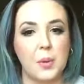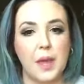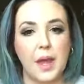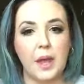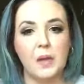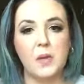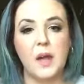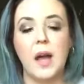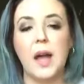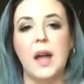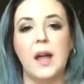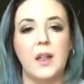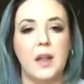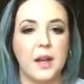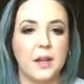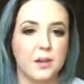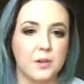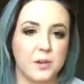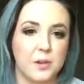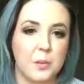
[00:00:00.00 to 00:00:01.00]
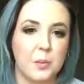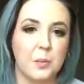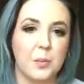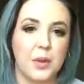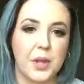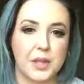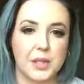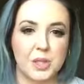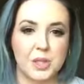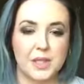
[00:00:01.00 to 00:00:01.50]
We have highlighters and
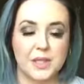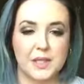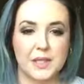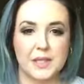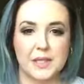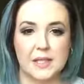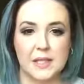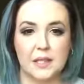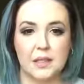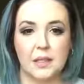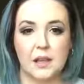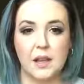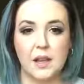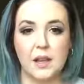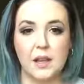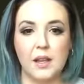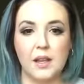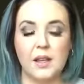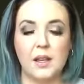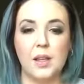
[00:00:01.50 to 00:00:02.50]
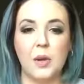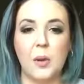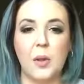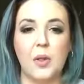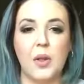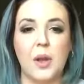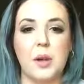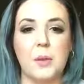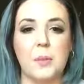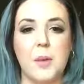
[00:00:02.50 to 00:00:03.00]
blushes, and you know,
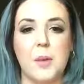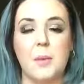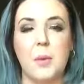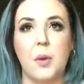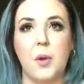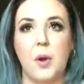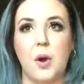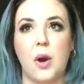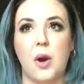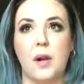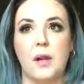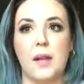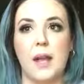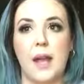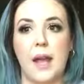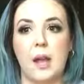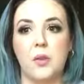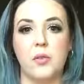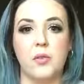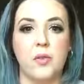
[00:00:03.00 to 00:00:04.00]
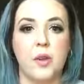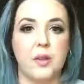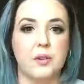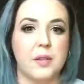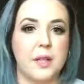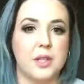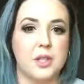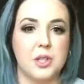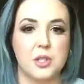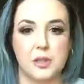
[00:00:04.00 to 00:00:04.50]
a lot of people already have a
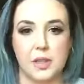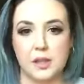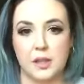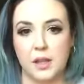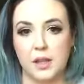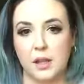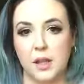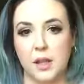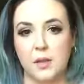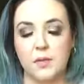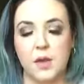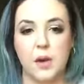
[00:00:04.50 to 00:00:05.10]
foundation that they love.